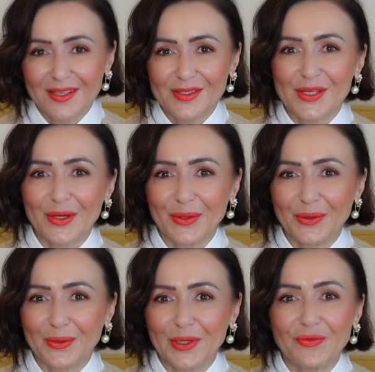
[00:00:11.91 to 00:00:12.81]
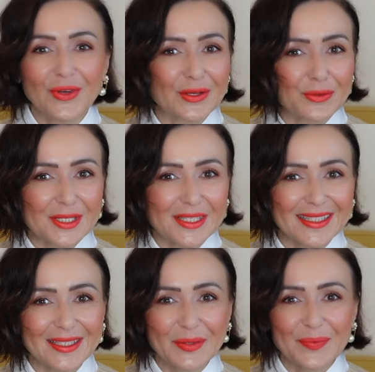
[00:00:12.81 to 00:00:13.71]
so if you're interested,
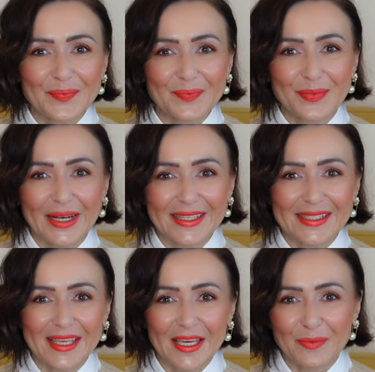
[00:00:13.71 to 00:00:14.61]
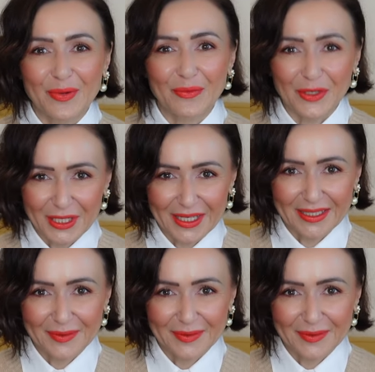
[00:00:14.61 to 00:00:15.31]
please keep watching.